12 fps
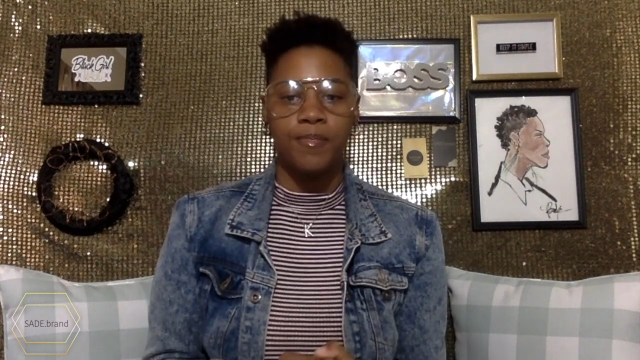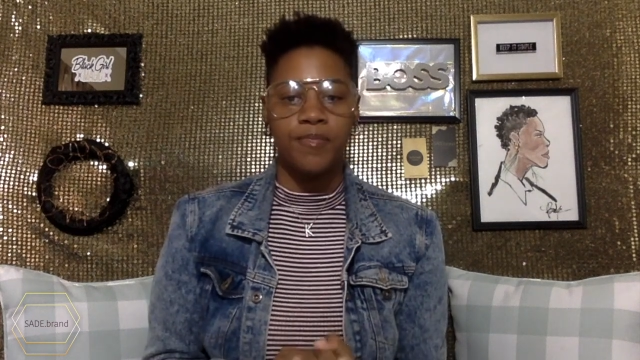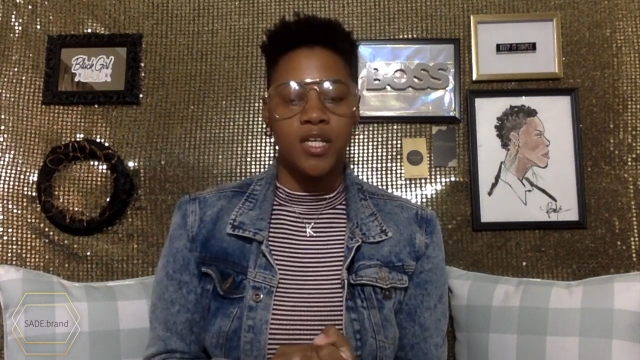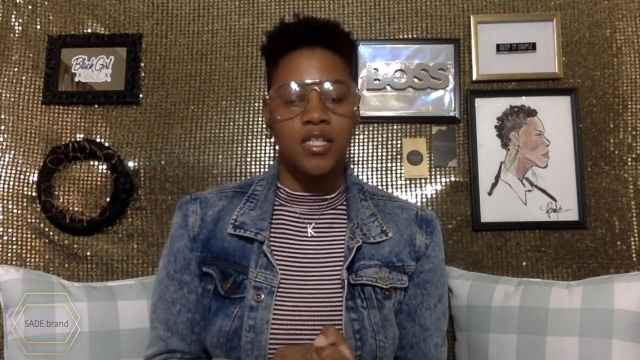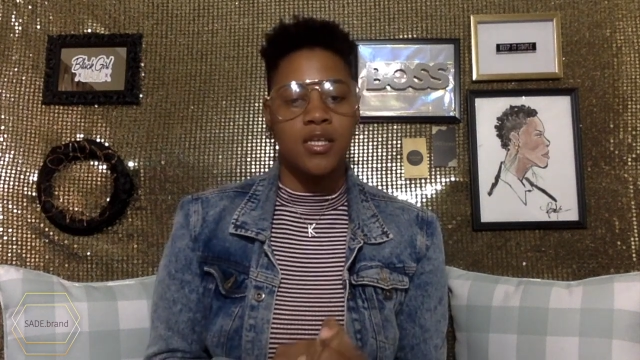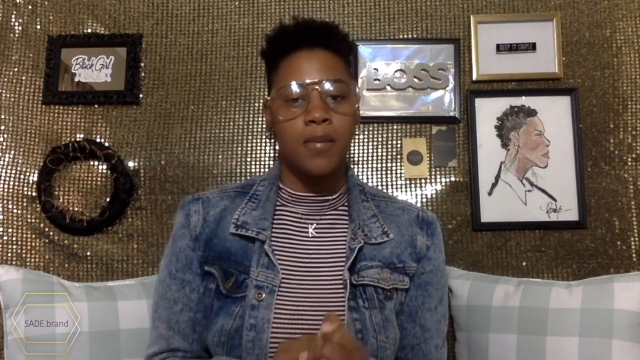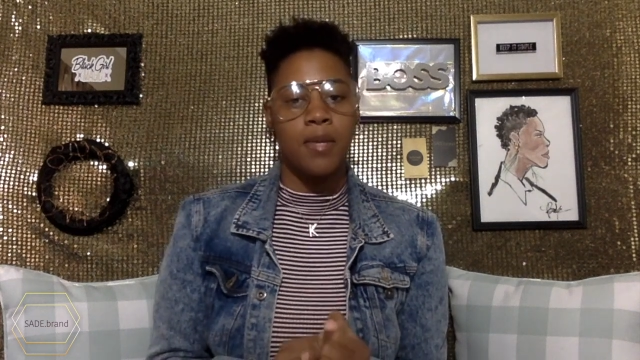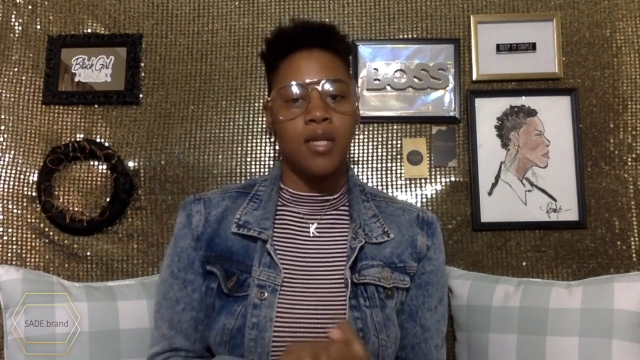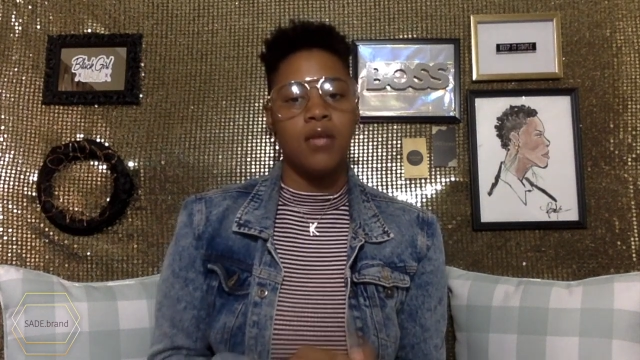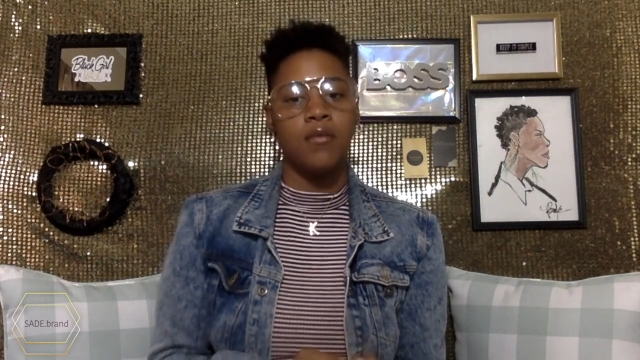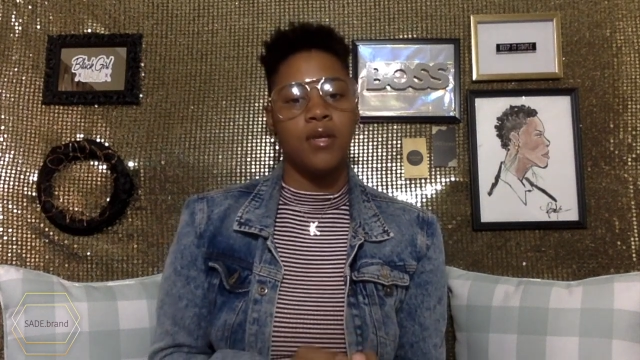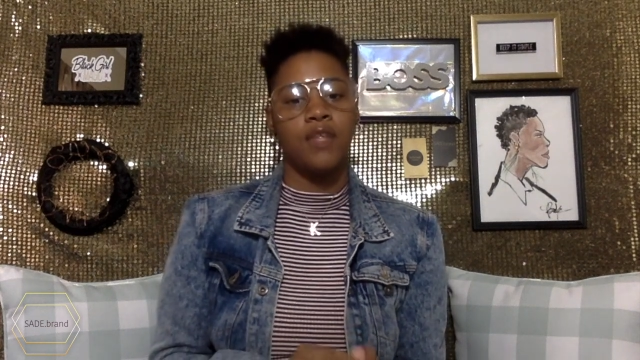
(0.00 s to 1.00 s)
It's a
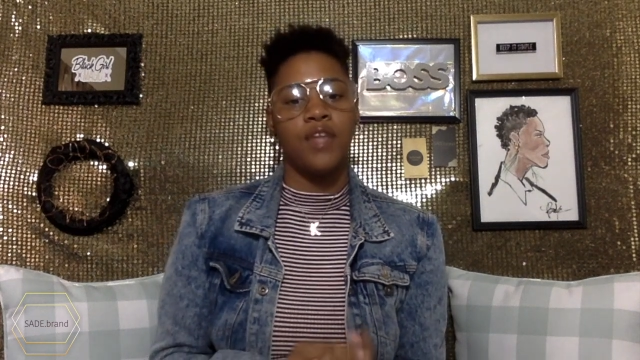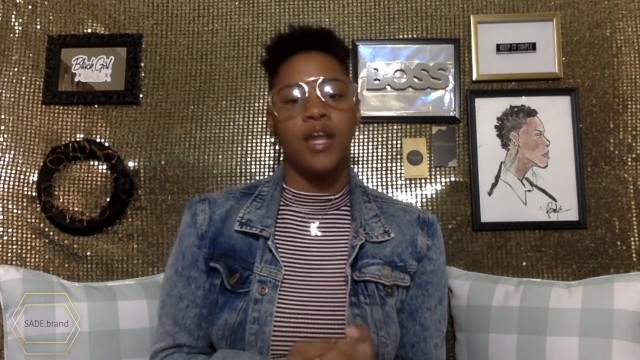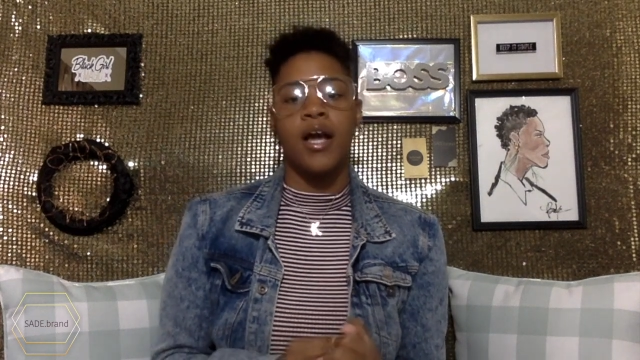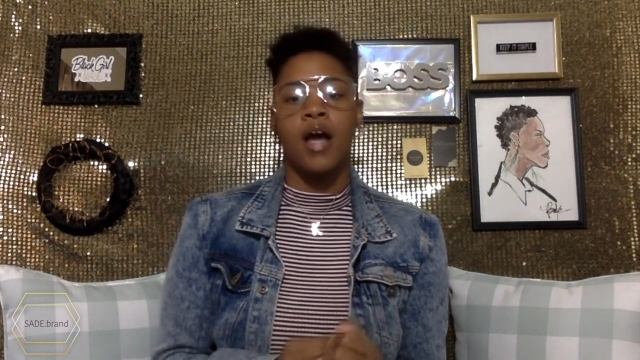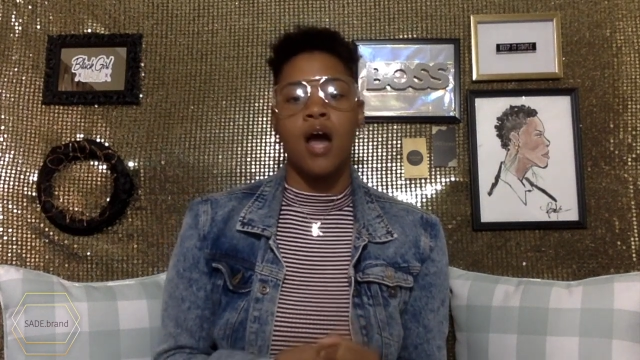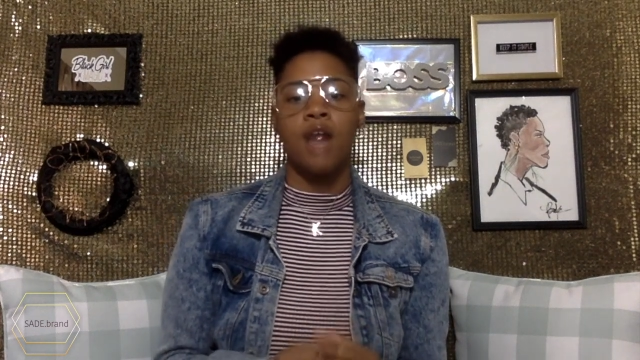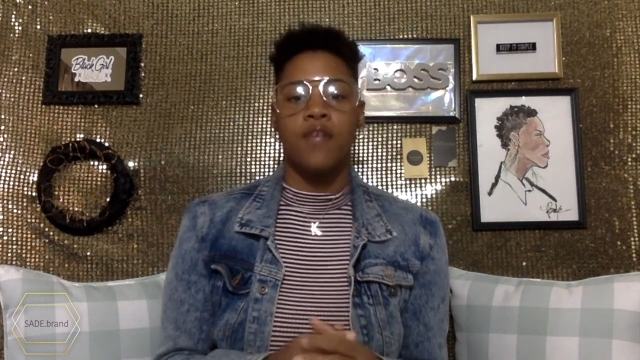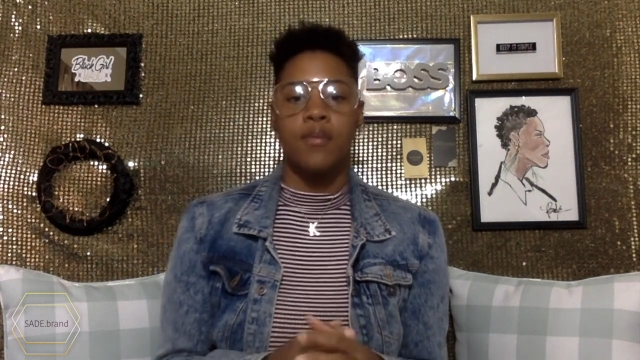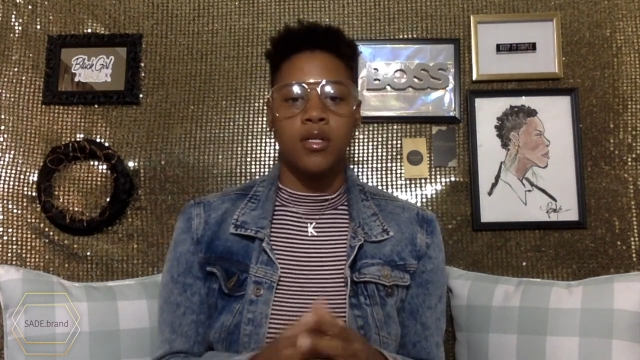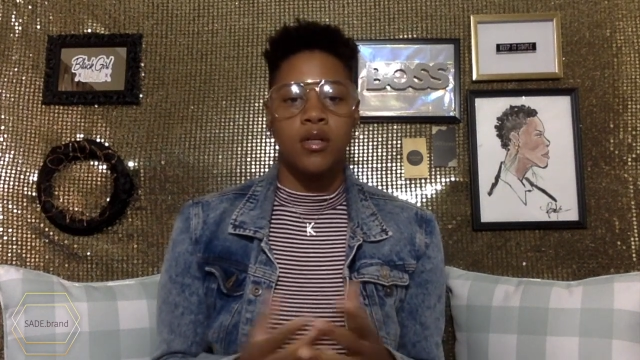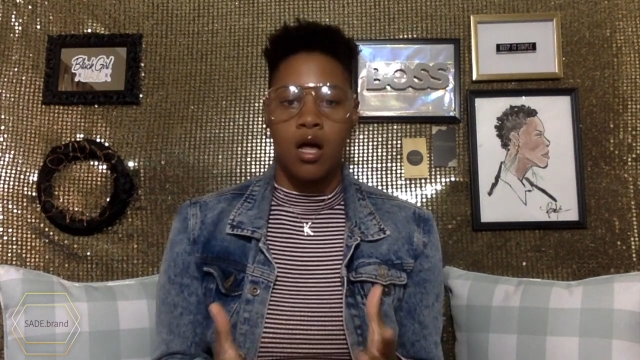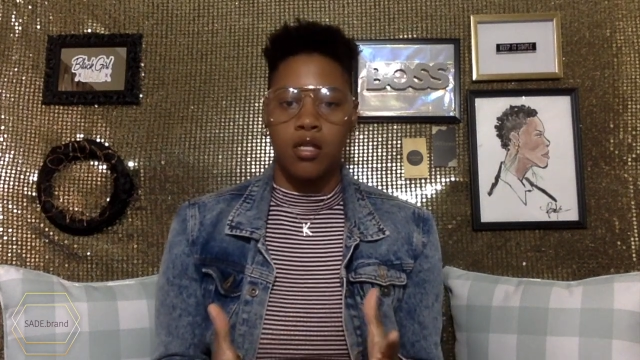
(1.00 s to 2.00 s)
mini reef that I got from the
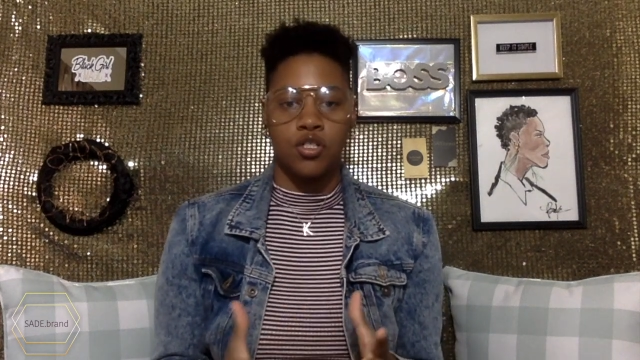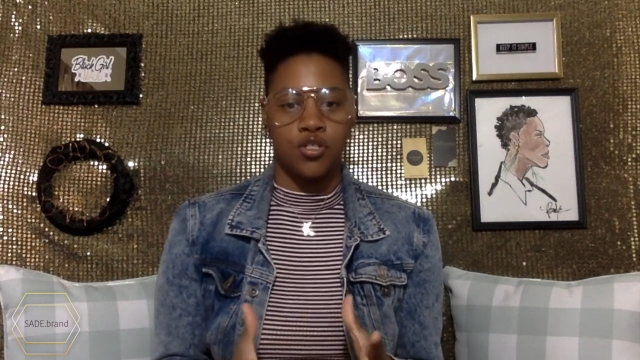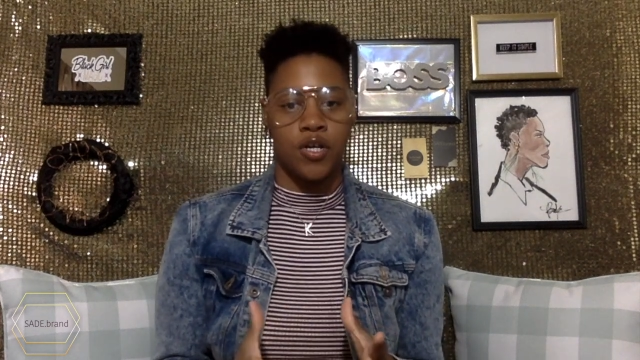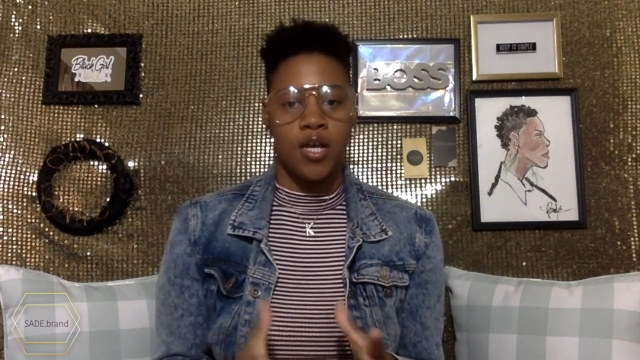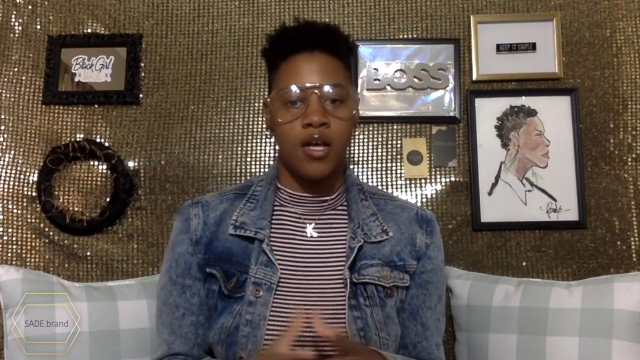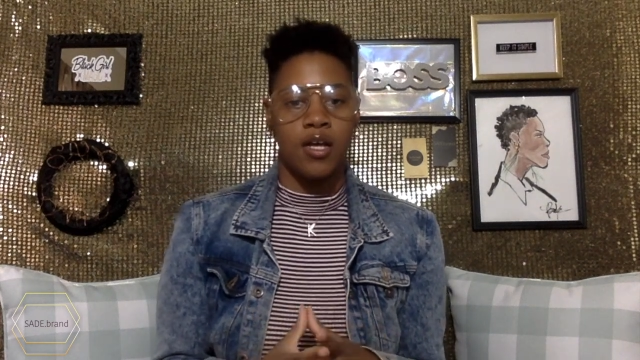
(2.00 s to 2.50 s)
Dollar Tree,